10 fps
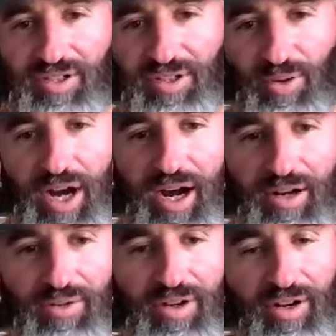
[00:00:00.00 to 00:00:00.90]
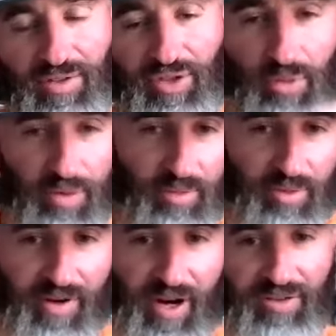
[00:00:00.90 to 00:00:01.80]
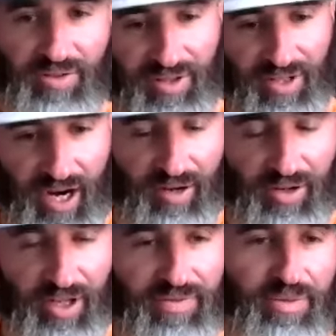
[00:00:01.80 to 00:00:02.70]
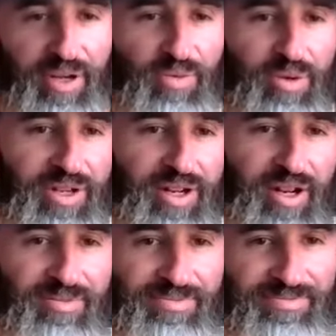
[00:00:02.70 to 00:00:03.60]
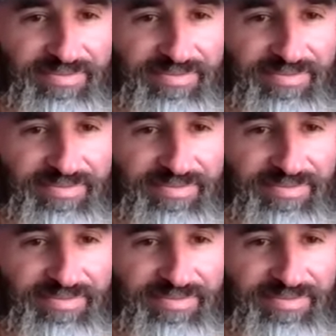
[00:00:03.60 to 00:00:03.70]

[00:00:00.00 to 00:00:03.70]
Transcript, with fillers: So, Kyle of Superhuman Fathers. Kyle, thanks for being with me today.